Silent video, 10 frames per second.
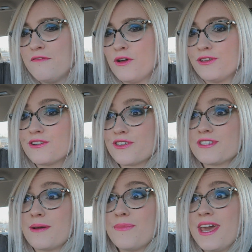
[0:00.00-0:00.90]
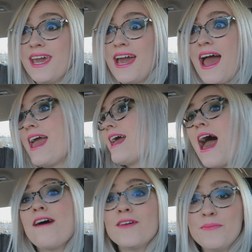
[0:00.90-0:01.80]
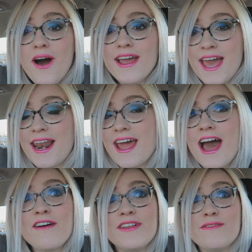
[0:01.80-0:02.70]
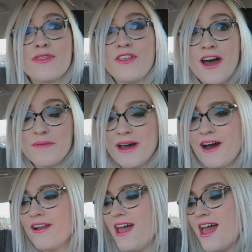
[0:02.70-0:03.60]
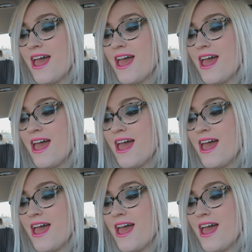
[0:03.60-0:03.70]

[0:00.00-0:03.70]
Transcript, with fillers: Filters are something I haven't bought yet. I haven't even thought about.